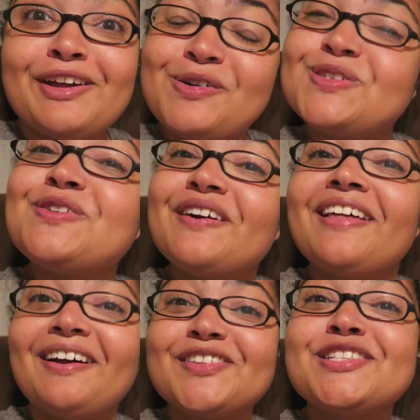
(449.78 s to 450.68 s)
that goes around
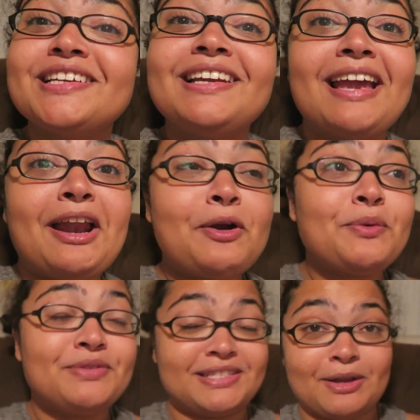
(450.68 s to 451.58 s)
the house cleaning. And I
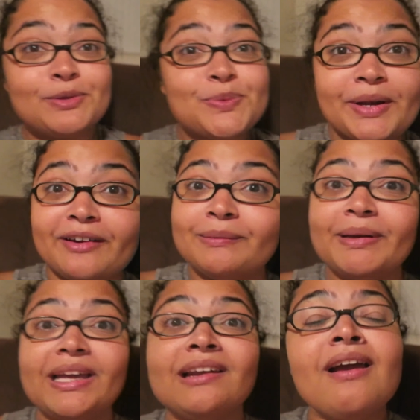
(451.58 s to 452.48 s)
know it sounds weird,
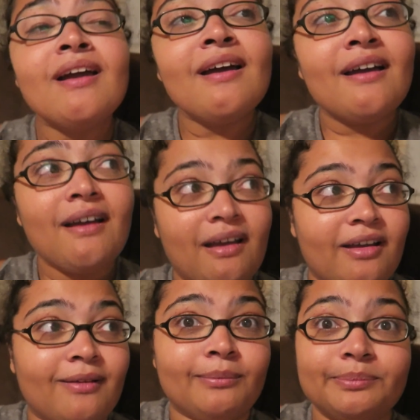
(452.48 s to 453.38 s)
but
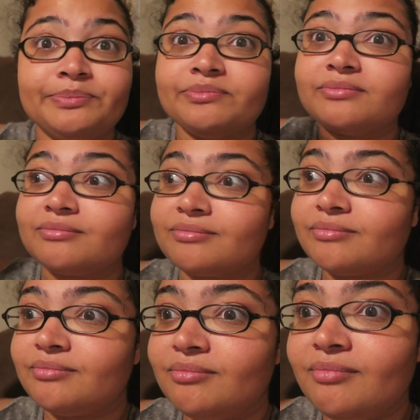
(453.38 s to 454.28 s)
um,
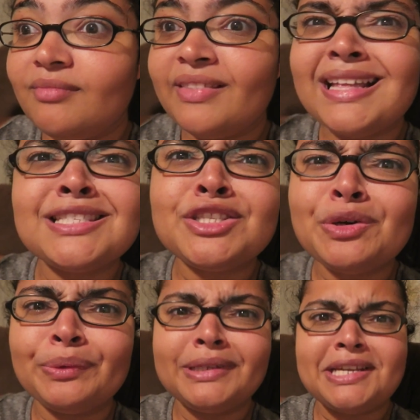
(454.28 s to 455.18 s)
that's the
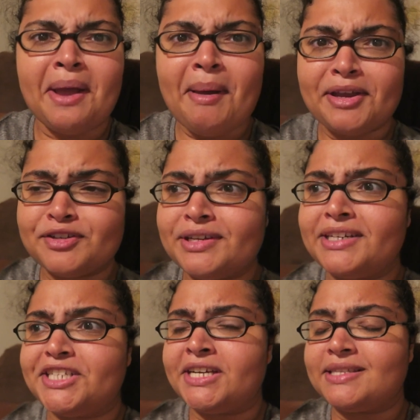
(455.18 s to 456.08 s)
only time I actually
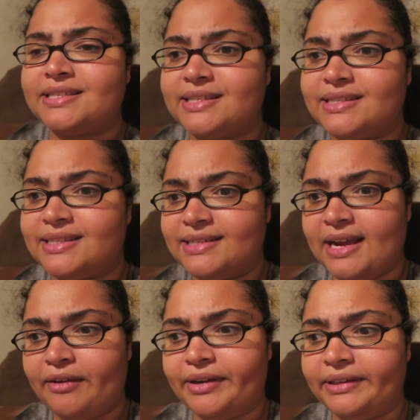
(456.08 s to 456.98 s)
get a chance to sit
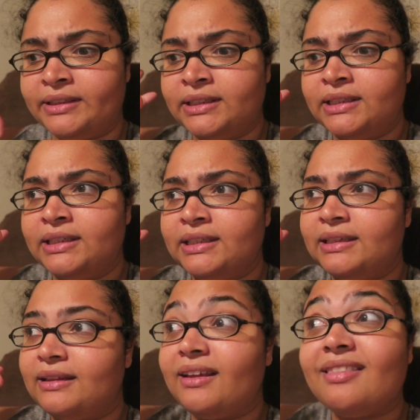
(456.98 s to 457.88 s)
down and
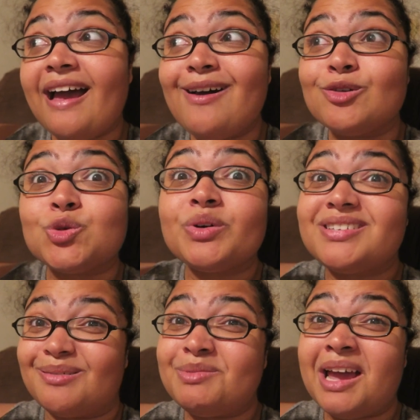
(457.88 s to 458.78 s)
clean the house. Or
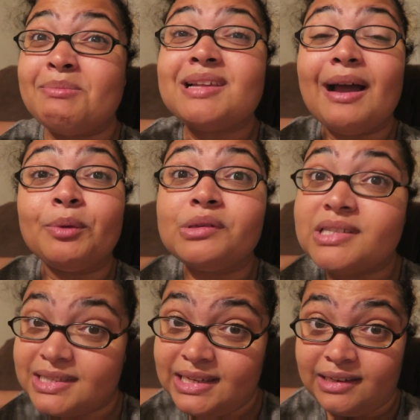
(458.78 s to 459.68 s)
sometimes I will
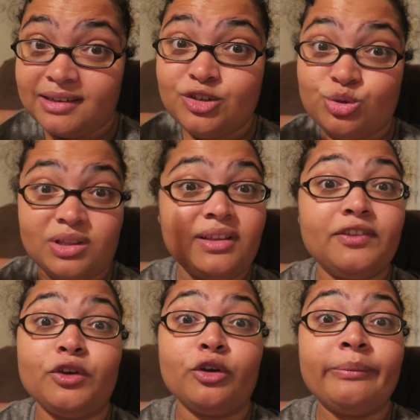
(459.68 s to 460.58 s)
sneak into the
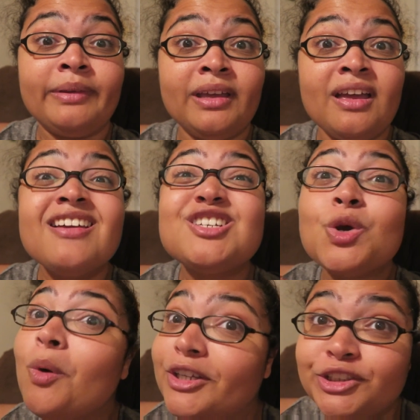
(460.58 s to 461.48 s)
living room
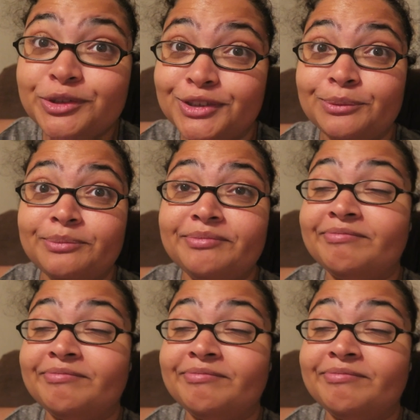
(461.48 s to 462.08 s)
to watch YouTube